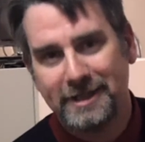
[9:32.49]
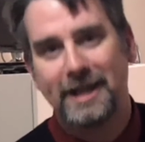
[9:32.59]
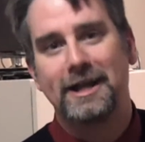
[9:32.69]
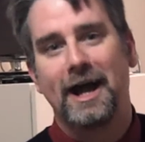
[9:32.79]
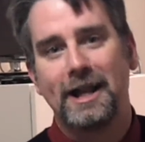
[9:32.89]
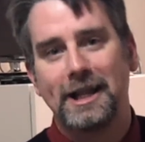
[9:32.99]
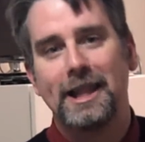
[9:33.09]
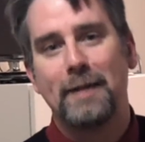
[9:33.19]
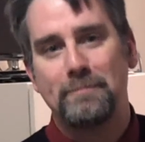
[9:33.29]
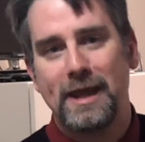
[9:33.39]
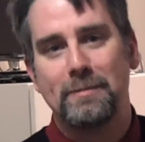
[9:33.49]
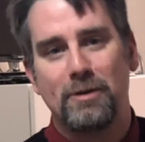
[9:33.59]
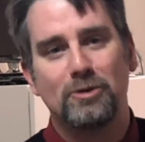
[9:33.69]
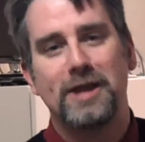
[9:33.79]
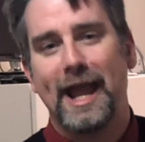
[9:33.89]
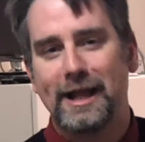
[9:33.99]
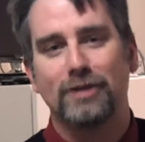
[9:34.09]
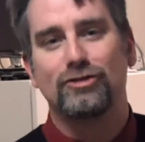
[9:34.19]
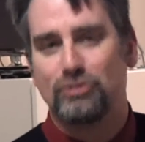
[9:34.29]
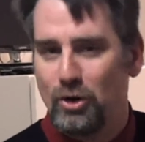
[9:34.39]
You gotta let people take
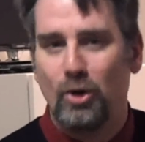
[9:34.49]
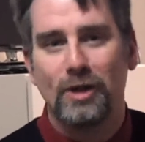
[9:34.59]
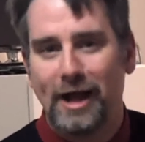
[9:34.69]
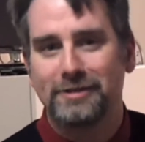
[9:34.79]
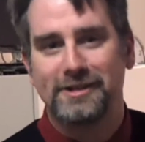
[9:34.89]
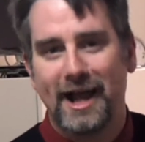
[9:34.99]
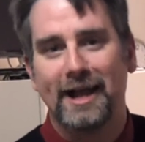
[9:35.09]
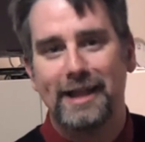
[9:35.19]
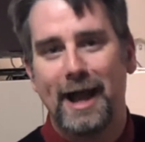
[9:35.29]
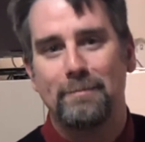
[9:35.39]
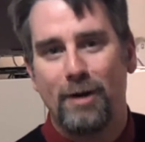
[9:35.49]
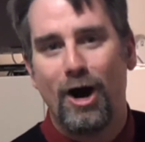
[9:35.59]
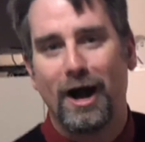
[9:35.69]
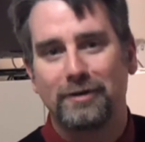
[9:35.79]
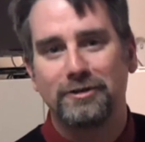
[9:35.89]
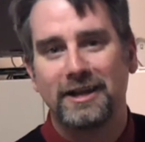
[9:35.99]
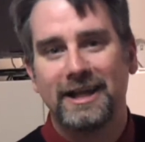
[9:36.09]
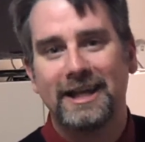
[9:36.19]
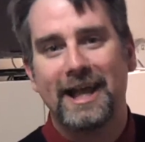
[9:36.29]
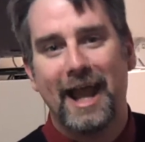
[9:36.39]
a stroll outside that box.
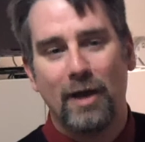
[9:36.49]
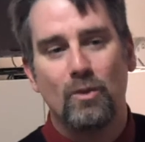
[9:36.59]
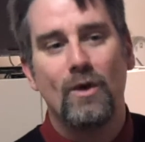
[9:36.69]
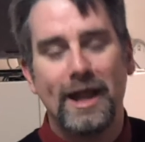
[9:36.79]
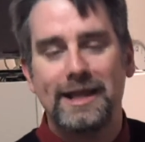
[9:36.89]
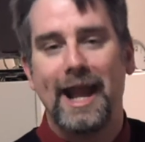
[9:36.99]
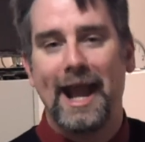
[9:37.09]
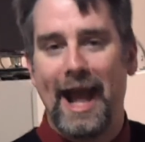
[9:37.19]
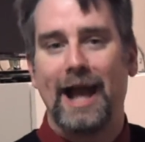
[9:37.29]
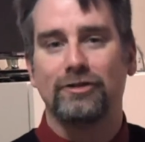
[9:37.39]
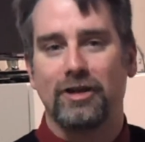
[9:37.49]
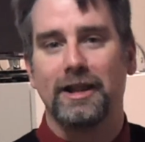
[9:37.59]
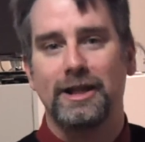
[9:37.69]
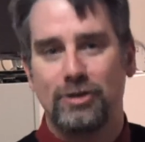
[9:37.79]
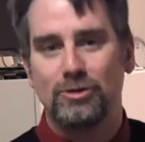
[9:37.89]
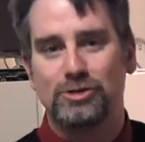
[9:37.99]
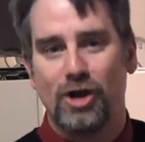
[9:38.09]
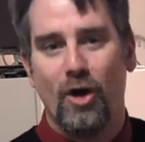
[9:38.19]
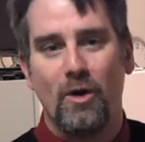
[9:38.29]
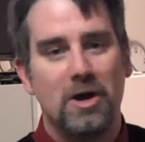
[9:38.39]
And when they actually do
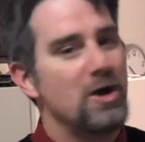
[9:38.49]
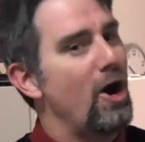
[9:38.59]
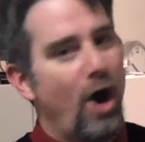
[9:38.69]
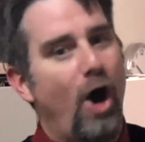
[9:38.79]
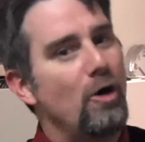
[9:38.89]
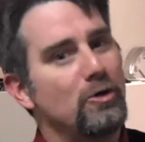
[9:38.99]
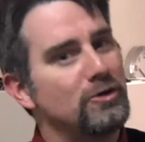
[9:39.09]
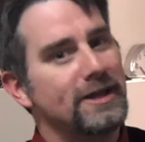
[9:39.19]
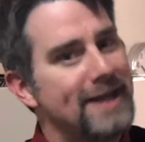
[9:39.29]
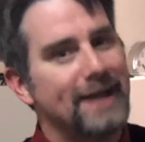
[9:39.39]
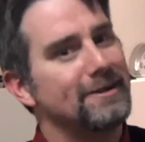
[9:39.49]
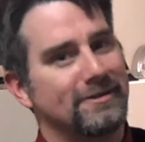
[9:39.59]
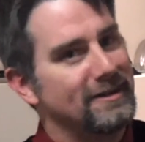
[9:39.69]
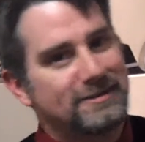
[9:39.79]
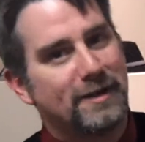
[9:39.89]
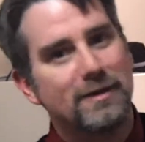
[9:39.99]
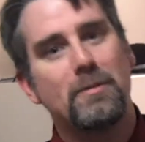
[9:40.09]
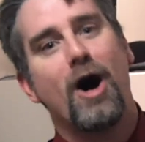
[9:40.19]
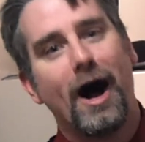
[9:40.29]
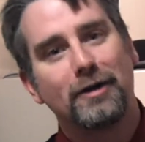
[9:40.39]
so, all the denizens of the
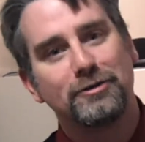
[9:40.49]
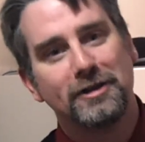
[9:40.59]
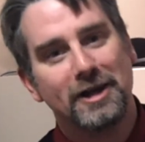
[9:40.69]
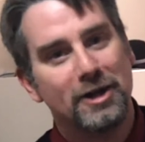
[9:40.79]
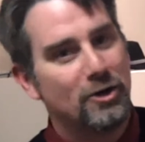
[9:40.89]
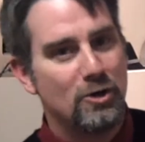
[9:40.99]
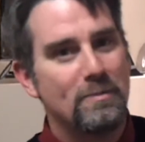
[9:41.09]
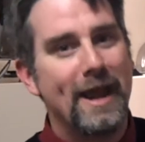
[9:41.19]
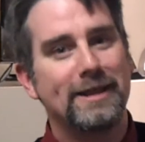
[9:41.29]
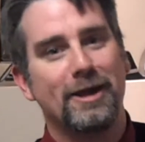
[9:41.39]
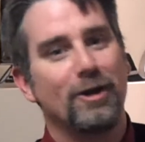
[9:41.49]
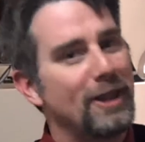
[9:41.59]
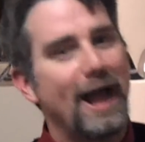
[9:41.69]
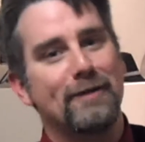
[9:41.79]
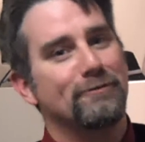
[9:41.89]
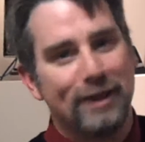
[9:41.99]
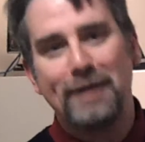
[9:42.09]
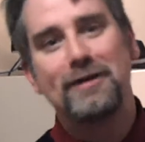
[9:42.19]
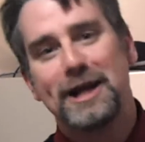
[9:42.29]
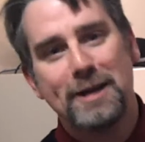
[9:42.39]
box who make their life
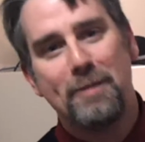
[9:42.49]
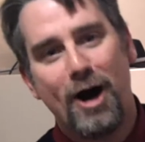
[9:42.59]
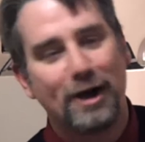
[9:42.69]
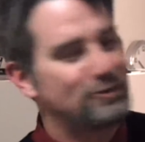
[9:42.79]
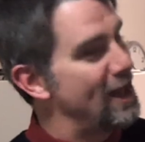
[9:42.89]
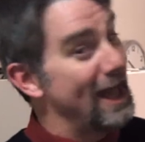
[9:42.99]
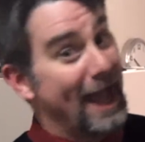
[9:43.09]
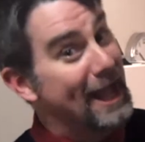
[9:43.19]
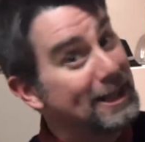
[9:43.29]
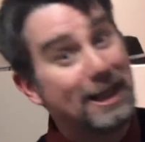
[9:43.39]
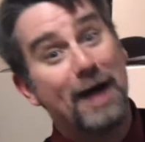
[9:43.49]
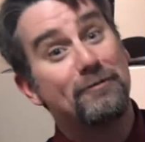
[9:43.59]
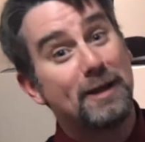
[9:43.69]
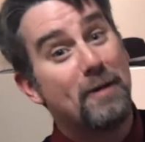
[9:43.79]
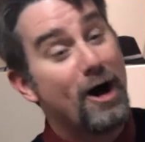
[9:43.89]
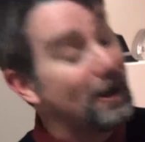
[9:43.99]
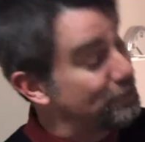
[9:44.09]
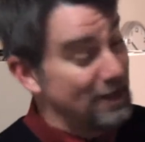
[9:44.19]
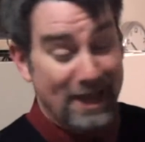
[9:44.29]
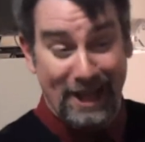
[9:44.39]
living in the box and love the
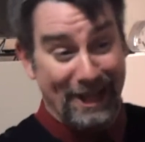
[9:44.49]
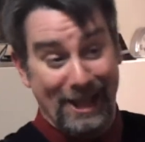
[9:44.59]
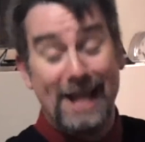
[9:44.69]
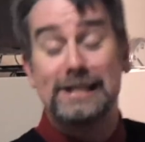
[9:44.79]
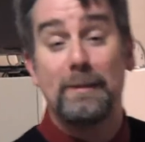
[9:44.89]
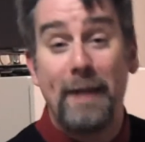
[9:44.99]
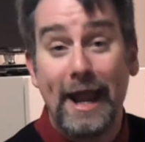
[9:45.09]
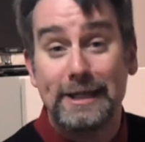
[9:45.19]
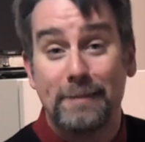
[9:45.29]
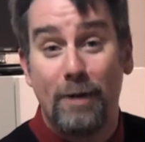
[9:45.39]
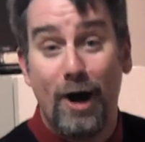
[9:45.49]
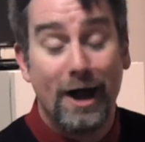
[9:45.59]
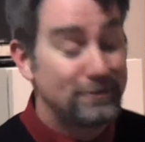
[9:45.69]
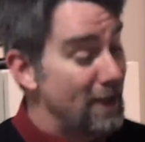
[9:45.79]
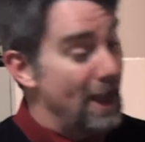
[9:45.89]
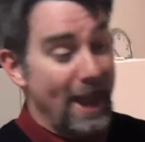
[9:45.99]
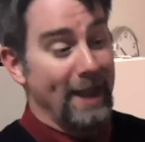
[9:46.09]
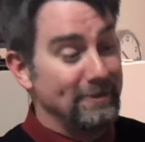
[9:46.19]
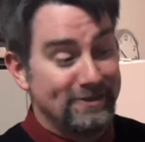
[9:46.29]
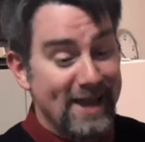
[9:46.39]
box and like to paint the box
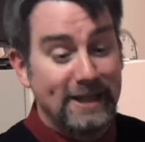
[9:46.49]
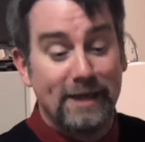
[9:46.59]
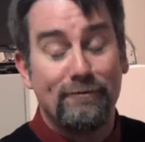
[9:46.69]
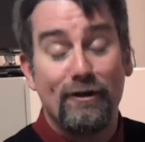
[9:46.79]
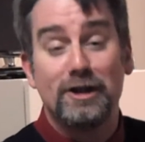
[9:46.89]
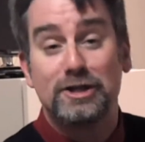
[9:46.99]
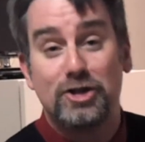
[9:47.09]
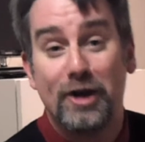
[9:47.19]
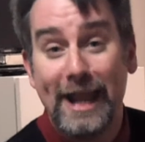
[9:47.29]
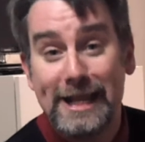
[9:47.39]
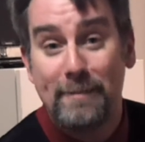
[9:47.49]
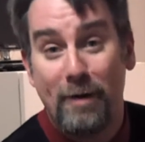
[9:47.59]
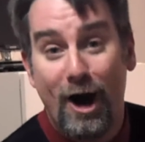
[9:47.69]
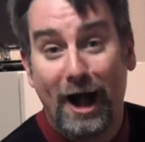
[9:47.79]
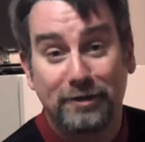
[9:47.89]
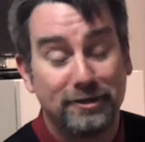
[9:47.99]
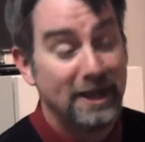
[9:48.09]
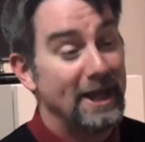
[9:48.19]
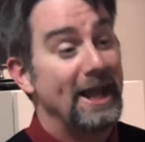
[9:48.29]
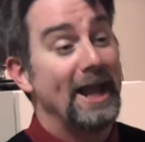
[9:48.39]
and set the furniture in the box,
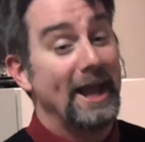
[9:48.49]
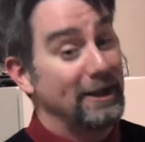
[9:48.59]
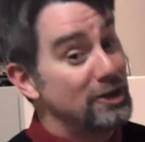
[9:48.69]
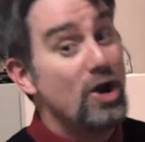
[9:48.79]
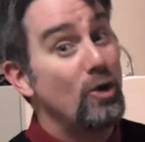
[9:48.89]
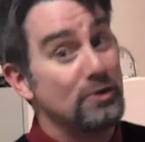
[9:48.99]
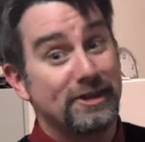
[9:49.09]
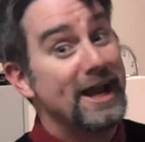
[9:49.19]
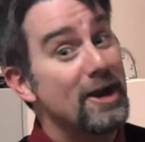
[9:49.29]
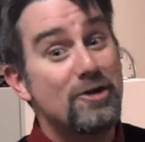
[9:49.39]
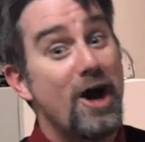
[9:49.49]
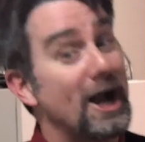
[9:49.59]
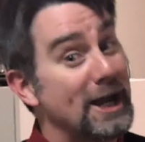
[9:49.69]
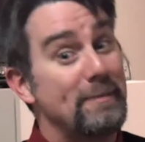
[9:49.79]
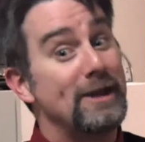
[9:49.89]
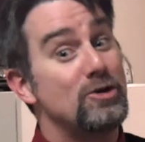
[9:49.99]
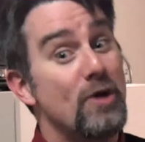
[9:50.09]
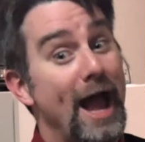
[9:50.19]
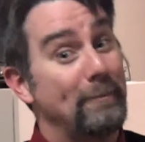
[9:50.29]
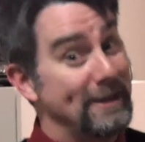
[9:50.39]
you know, they're not going to be
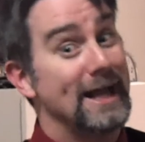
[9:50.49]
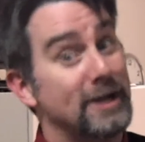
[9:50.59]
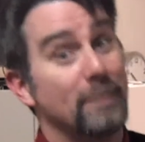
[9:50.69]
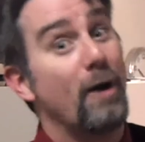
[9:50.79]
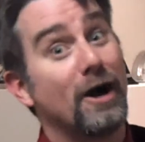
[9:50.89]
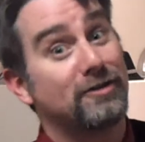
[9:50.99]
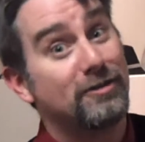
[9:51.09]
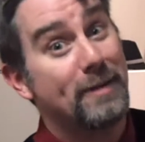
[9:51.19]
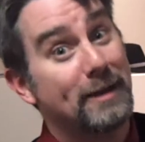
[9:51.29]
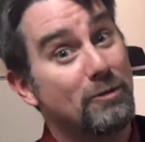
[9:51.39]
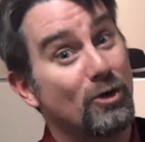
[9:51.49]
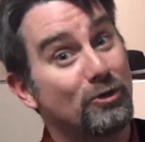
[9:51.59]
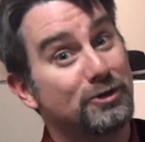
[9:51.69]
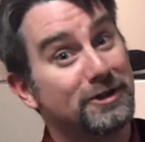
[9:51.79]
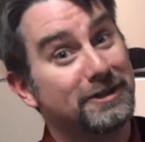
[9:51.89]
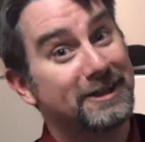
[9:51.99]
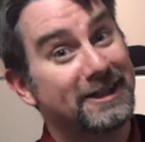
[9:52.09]
too happy that their box is being moved.